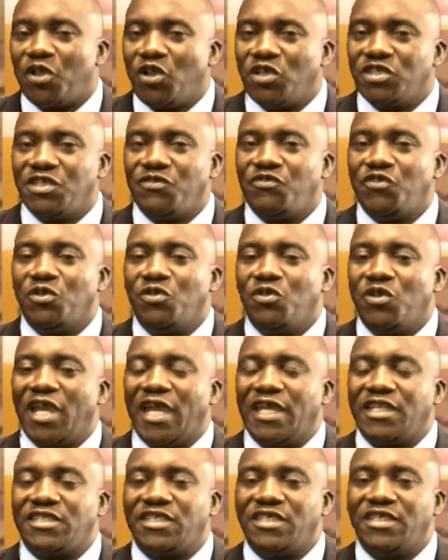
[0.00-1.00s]
Because if you look
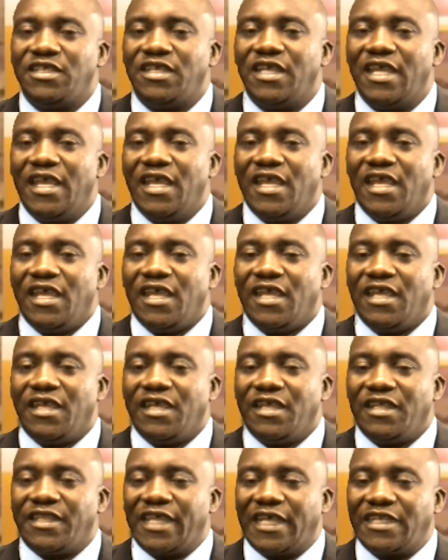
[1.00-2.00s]
at
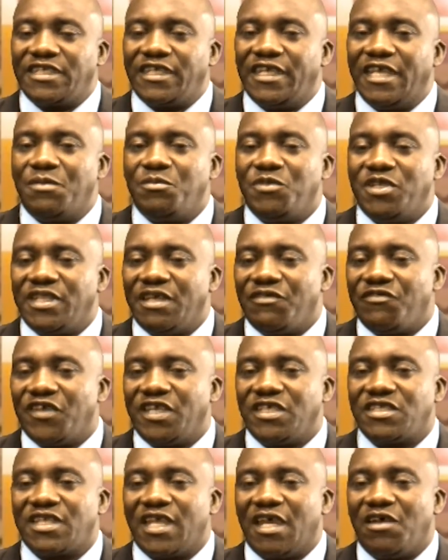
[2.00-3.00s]
that game in the
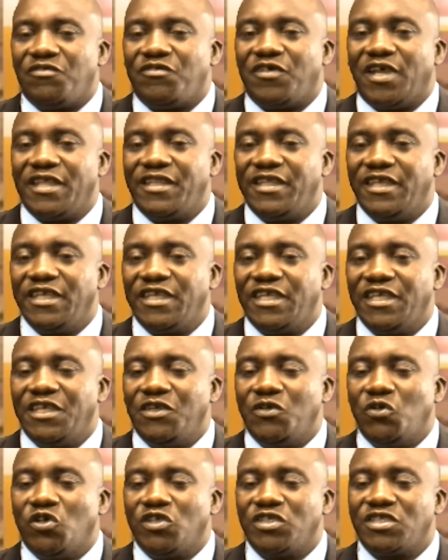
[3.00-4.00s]
first half, I think
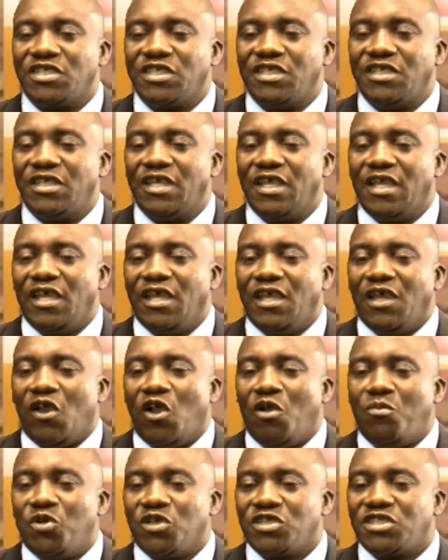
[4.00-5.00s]
he was
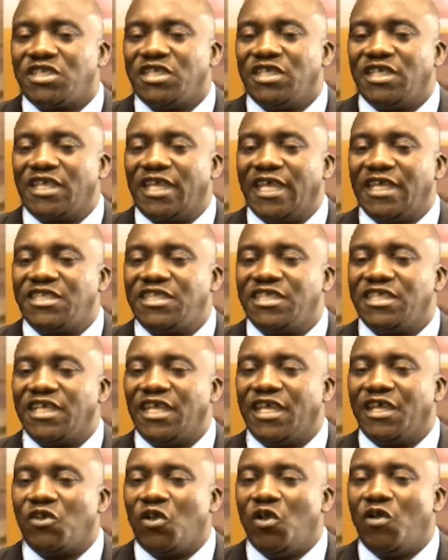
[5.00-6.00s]
almost
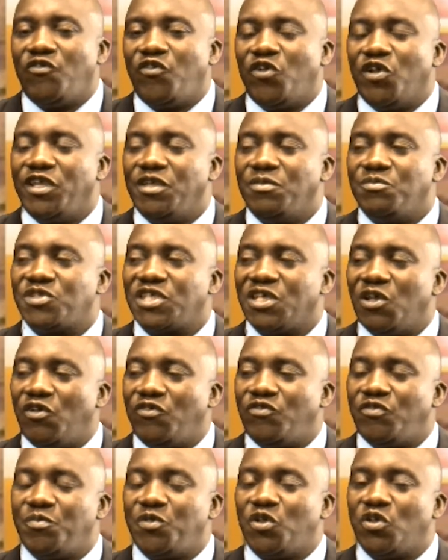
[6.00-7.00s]
getting a goal for
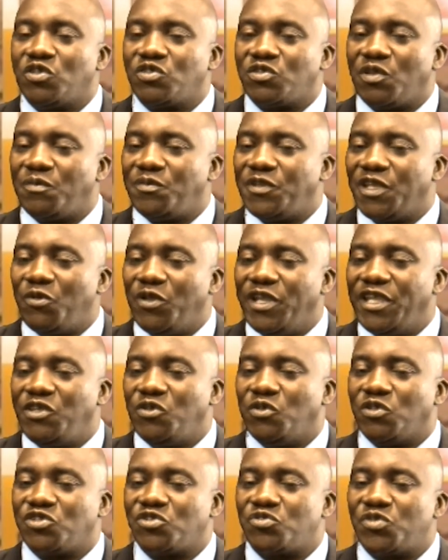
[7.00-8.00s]
himself because of the way
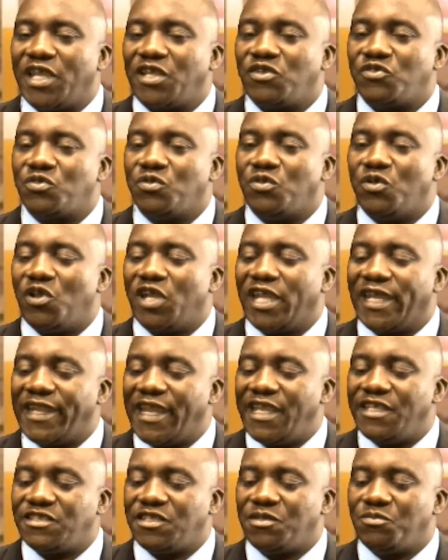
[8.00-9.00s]
he was trying to
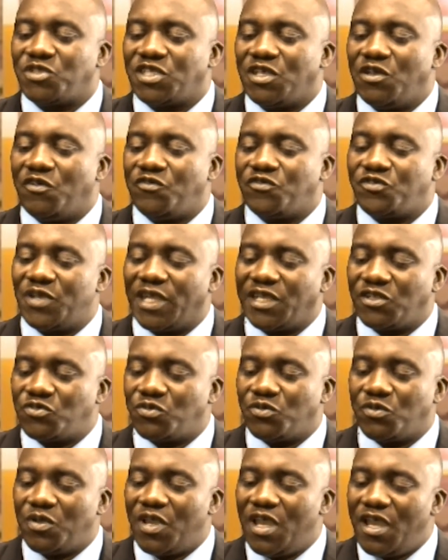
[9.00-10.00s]
organize himself, trying
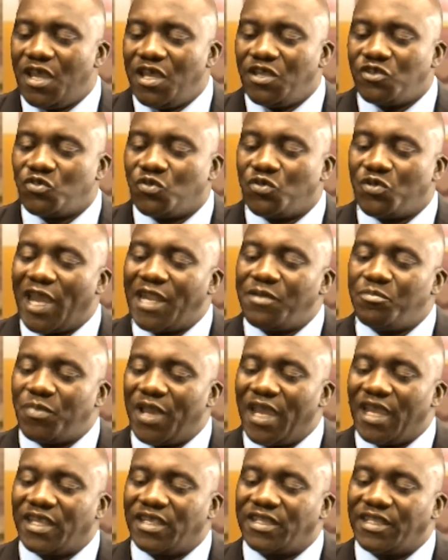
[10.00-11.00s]
to run
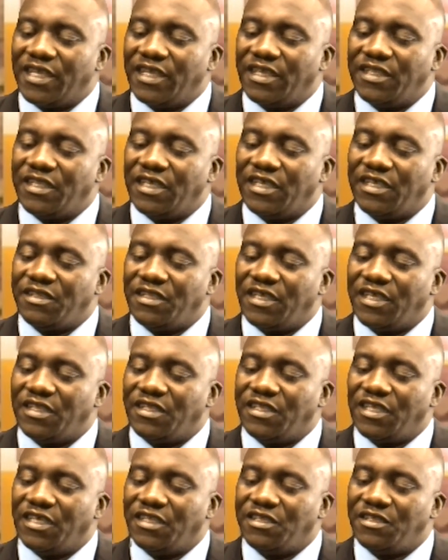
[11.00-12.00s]
back
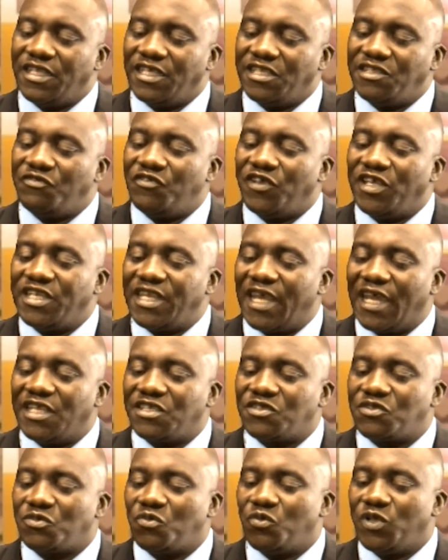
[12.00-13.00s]
the
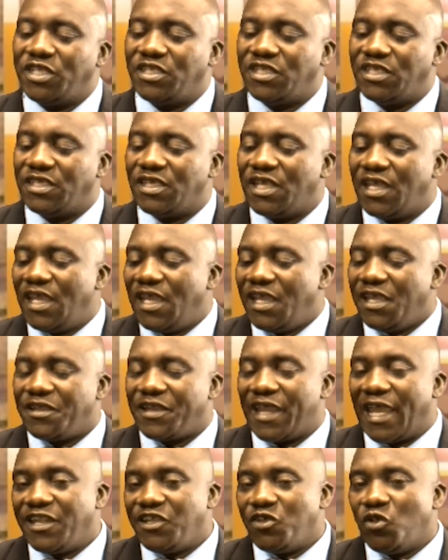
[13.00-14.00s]
defenders when
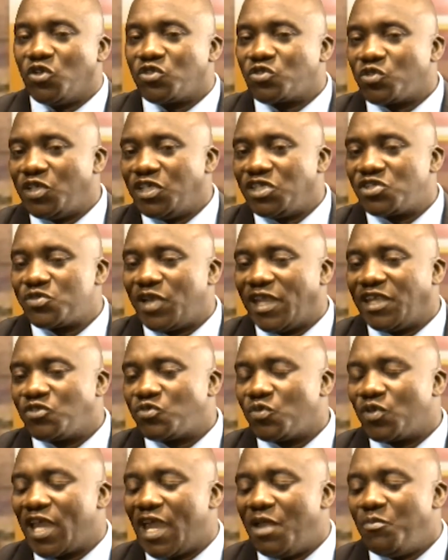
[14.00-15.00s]
Rally also is trying
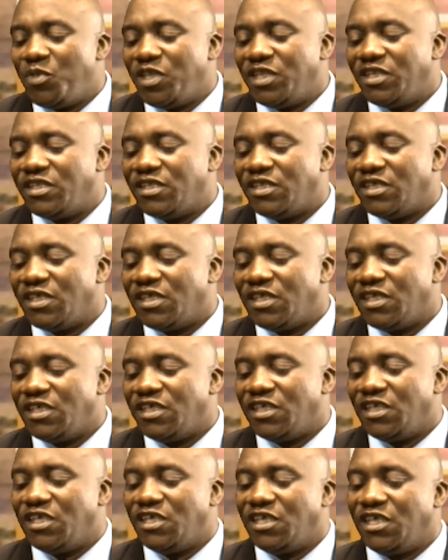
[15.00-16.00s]
to come
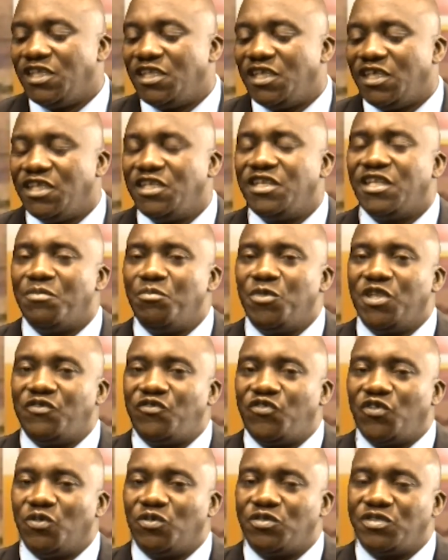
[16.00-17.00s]
in the
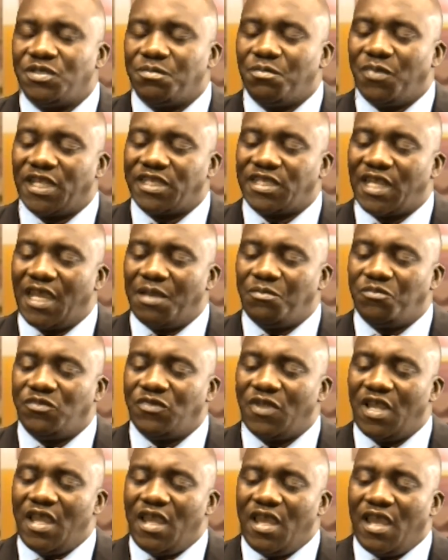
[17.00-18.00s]
midfield. But
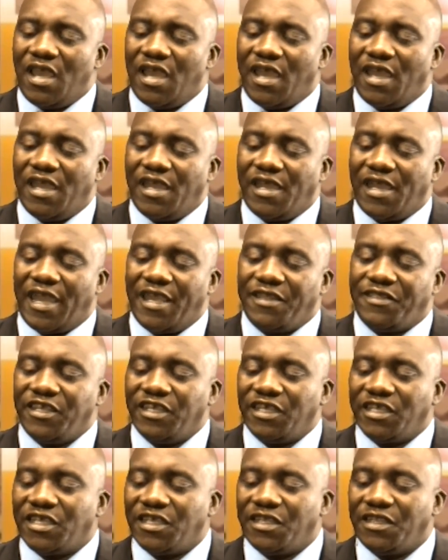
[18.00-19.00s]
I
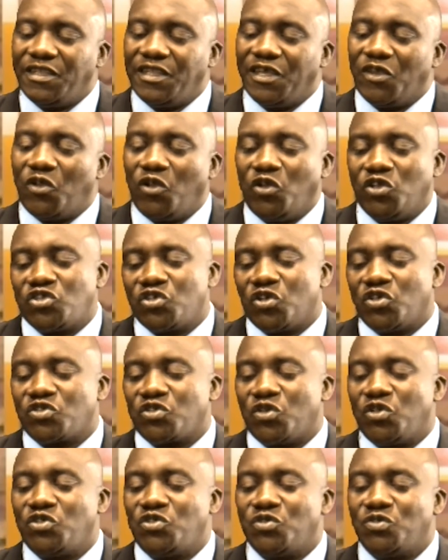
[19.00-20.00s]
think the coach
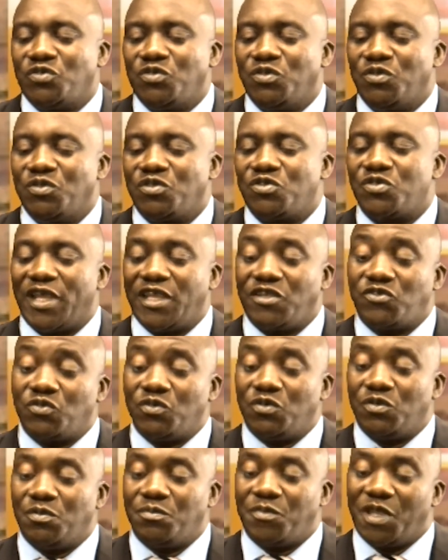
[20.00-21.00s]
also should try
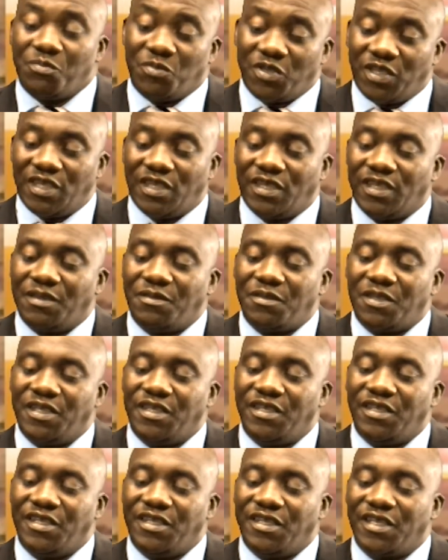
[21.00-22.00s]
to
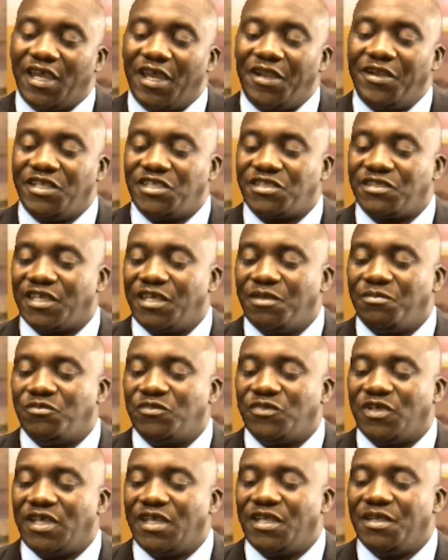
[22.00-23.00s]
maybe encourage
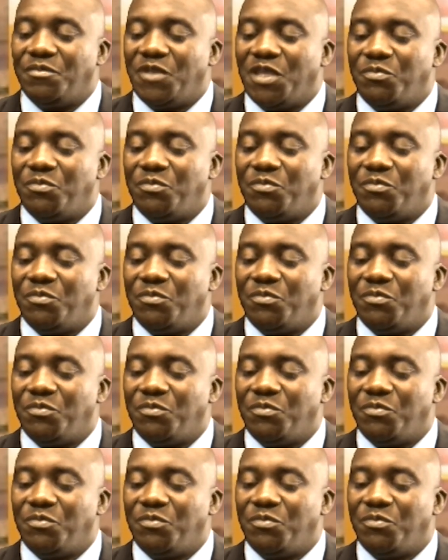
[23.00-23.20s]
them.